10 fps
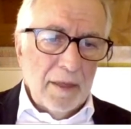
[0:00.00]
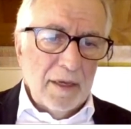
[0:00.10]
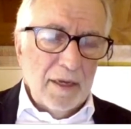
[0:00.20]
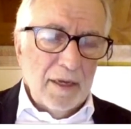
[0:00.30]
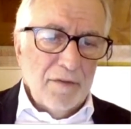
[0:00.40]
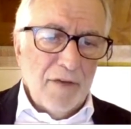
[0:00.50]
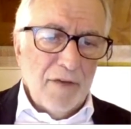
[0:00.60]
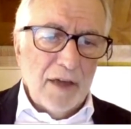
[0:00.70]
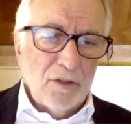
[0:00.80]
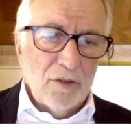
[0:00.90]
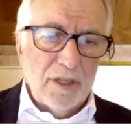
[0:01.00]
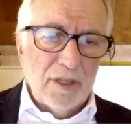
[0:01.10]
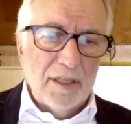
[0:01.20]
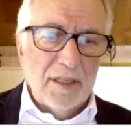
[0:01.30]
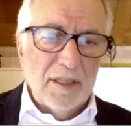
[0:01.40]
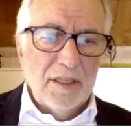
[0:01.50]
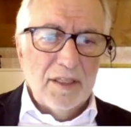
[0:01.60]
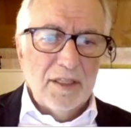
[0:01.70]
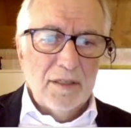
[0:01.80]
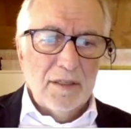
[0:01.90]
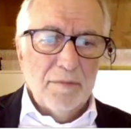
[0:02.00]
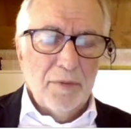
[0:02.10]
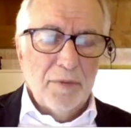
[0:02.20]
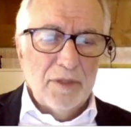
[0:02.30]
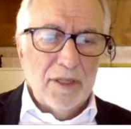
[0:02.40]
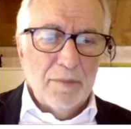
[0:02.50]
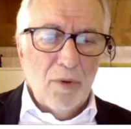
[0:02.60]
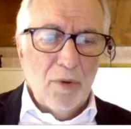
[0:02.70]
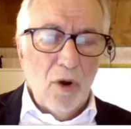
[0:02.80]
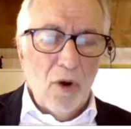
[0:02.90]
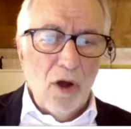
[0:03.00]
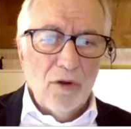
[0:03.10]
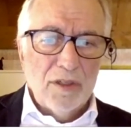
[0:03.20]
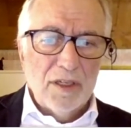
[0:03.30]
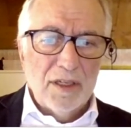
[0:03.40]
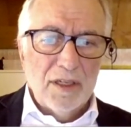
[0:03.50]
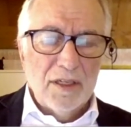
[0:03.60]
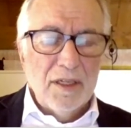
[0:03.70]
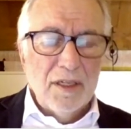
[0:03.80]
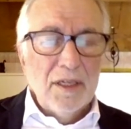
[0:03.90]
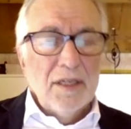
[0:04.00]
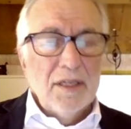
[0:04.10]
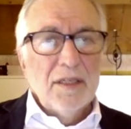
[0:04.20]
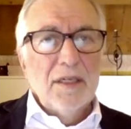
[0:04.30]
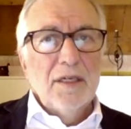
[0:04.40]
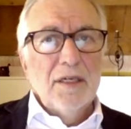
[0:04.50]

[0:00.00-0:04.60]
a factor that is that prolonged the